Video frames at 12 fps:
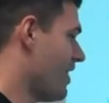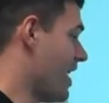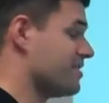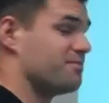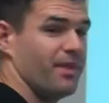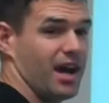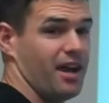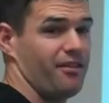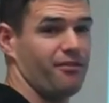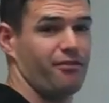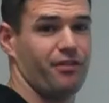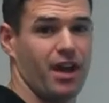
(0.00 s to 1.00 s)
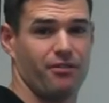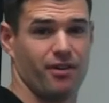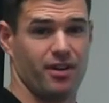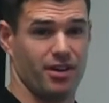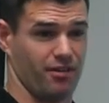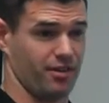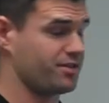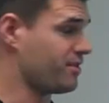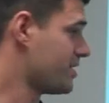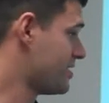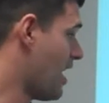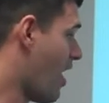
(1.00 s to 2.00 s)
That is my favorite yoga
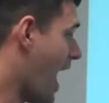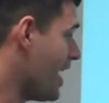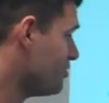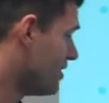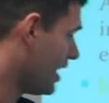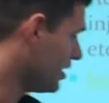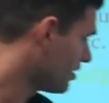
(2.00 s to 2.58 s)
stretch. Now, I do not